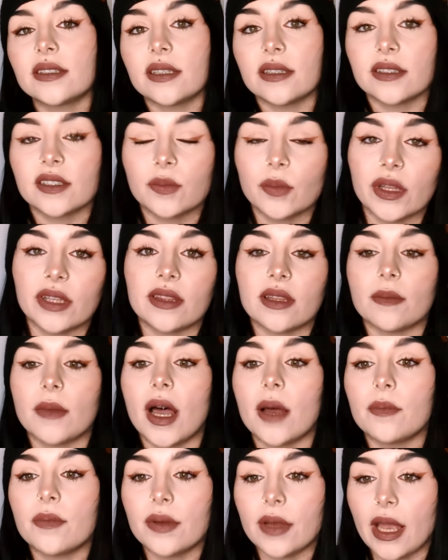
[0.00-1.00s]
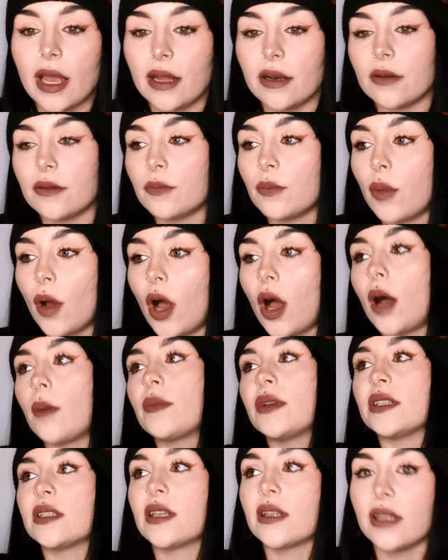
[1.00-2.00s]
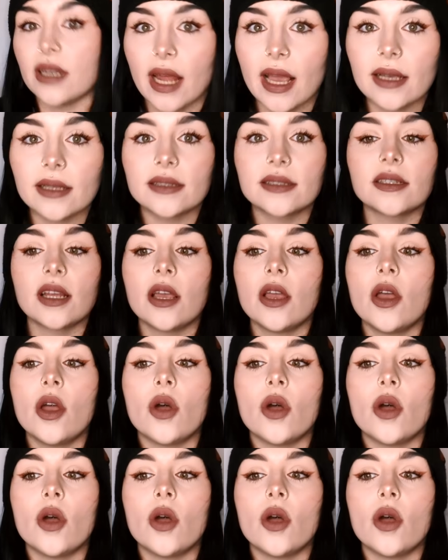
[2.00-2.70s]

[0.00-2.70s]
to split them up and pop into the next,